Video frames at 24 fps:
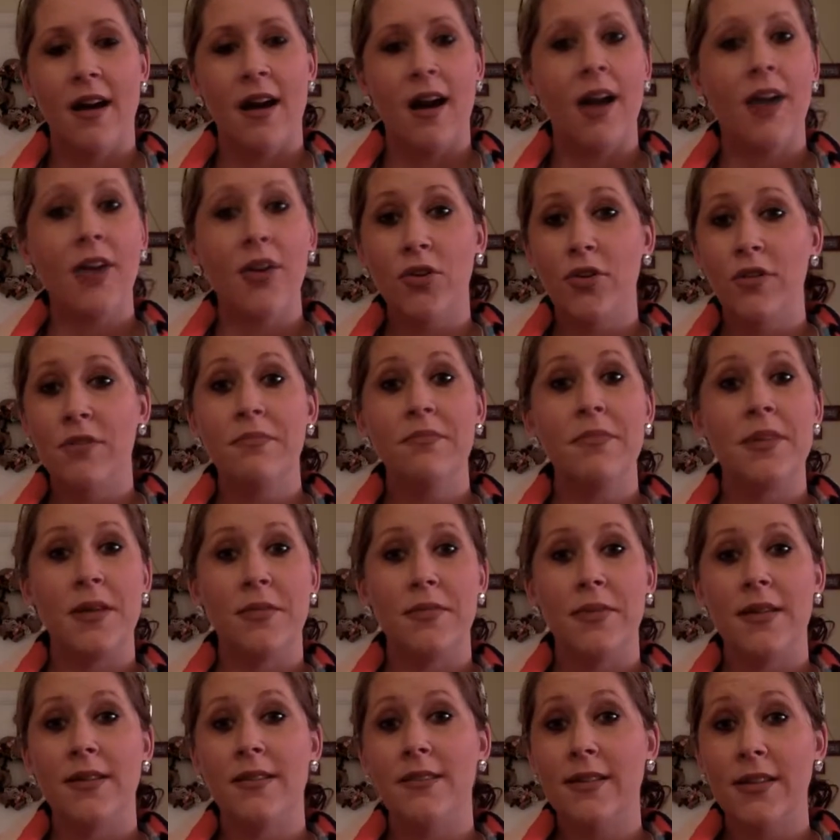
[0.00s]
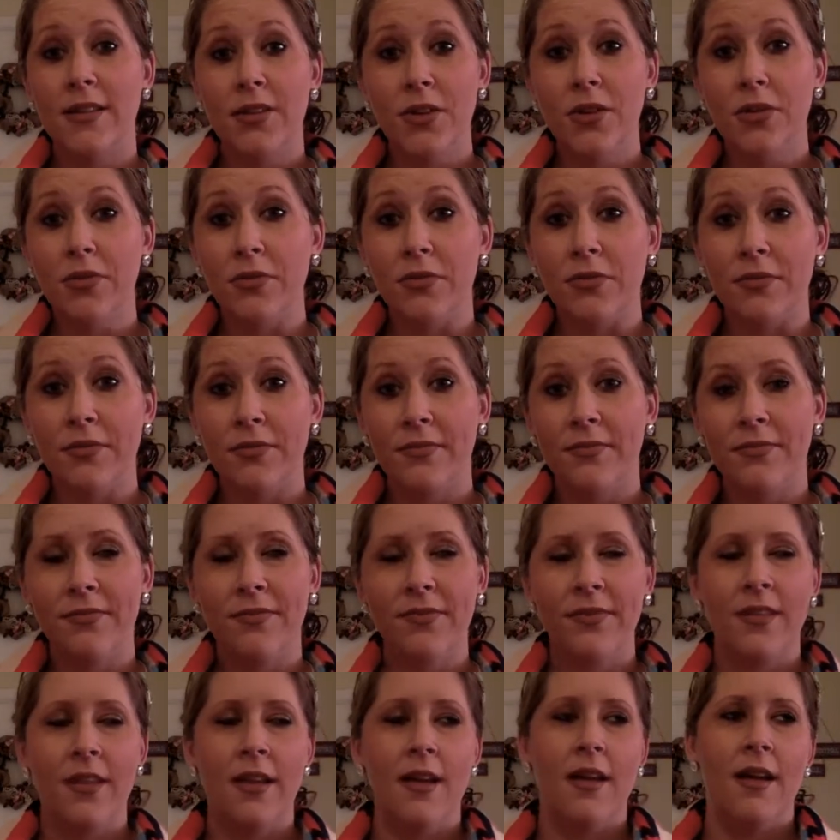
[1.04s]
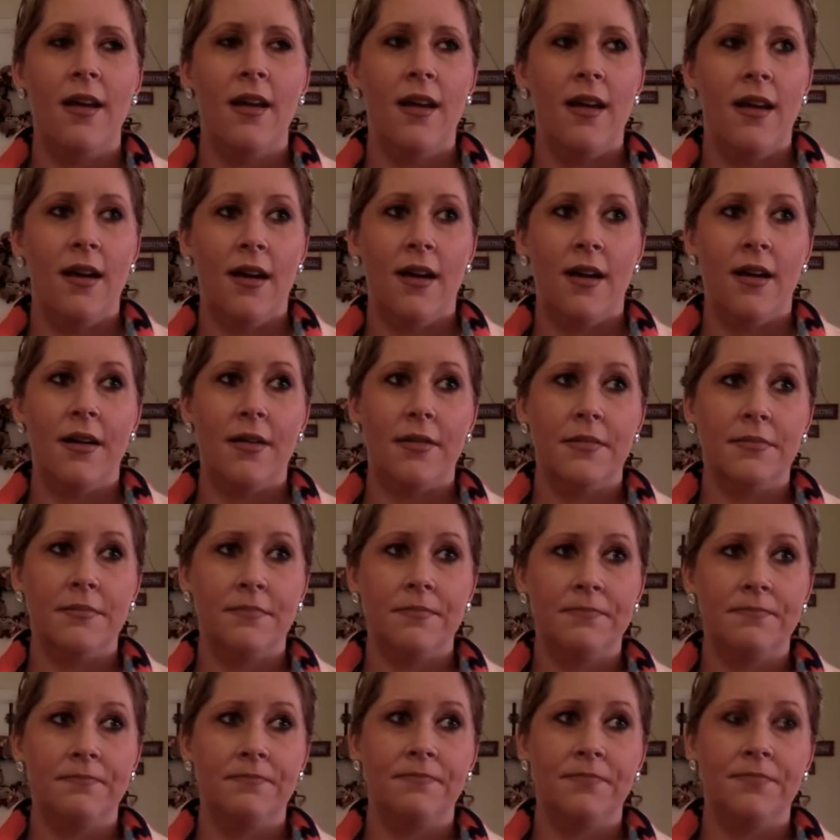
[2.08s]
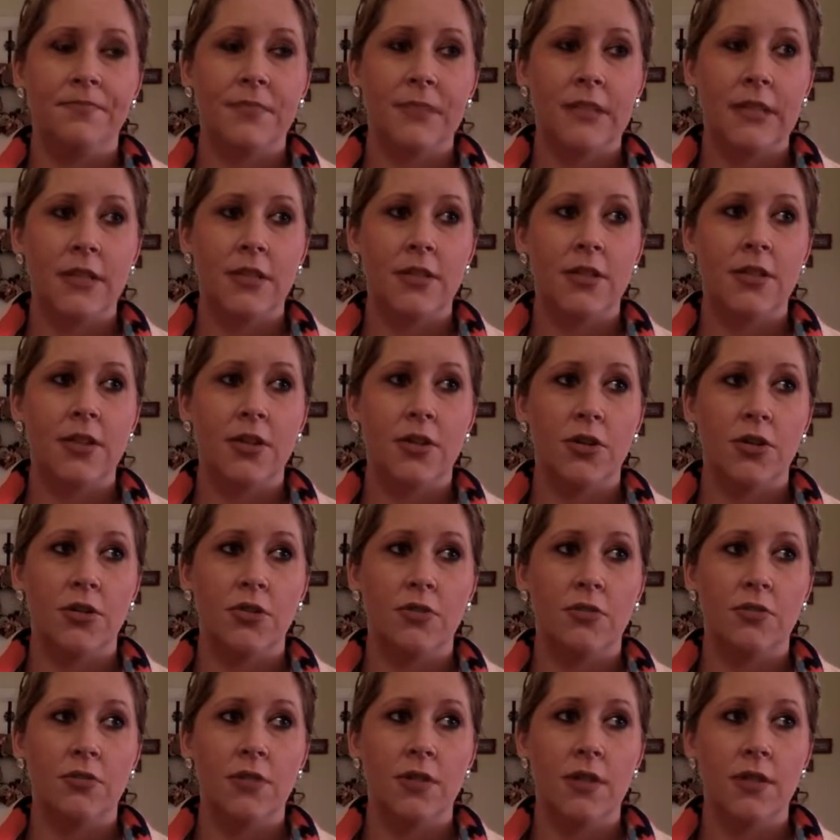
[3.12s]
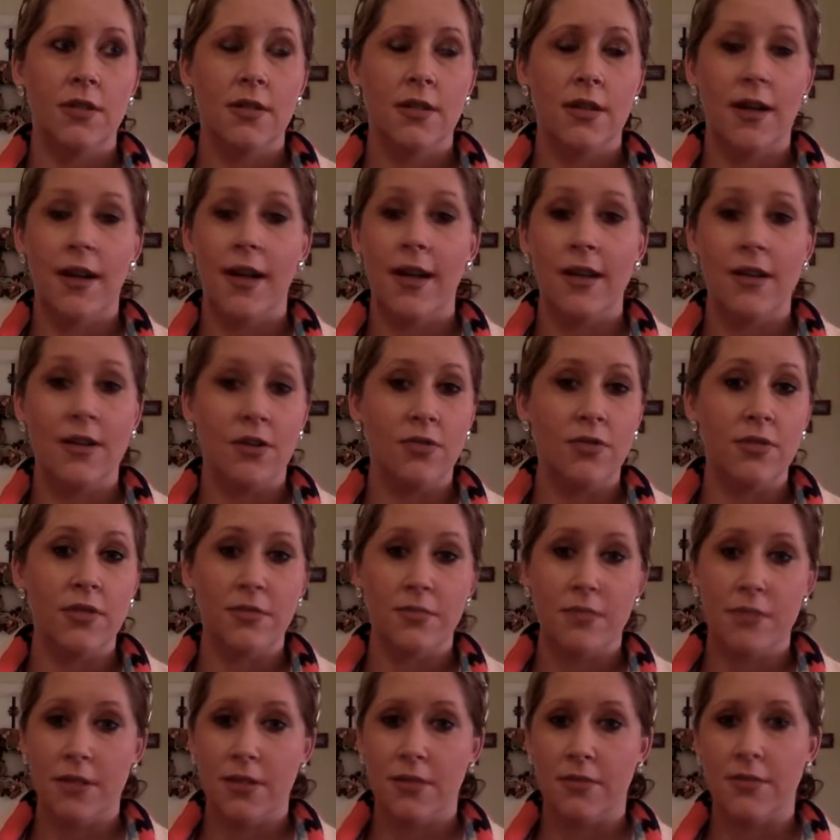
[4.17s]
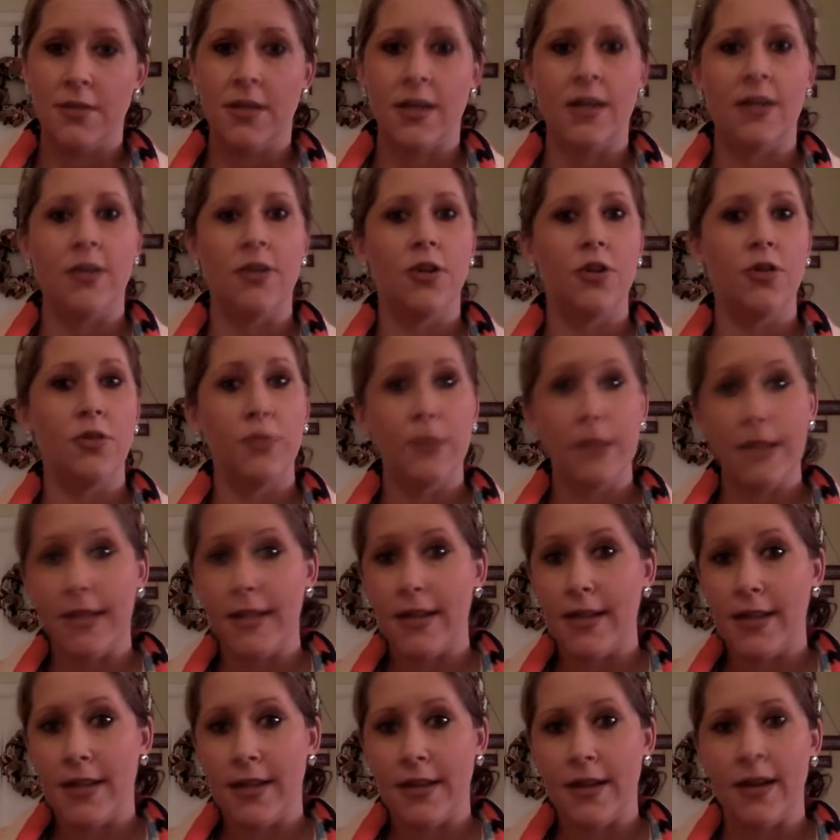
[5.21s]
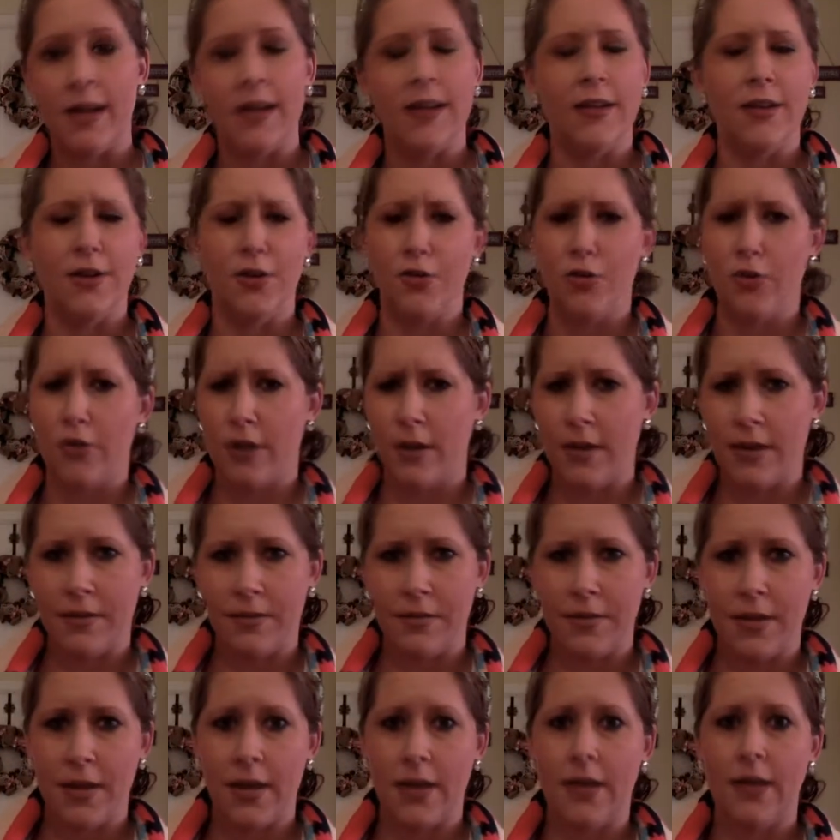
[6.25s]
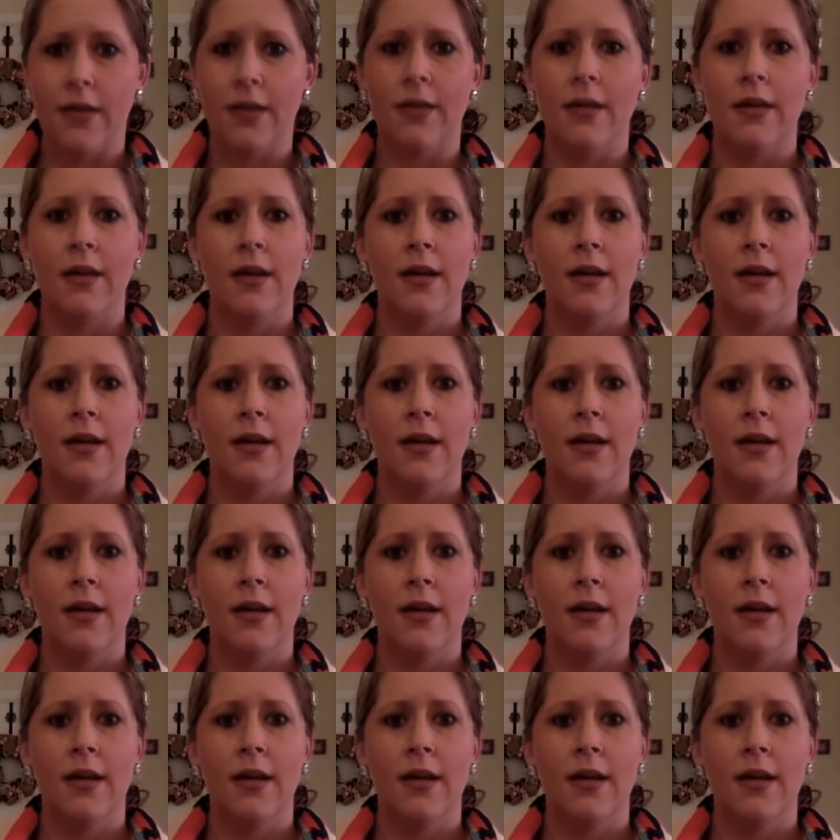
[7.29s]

I couldn't be because I knew. And so I had no symptoms, I had no bleeding, I had no cramping.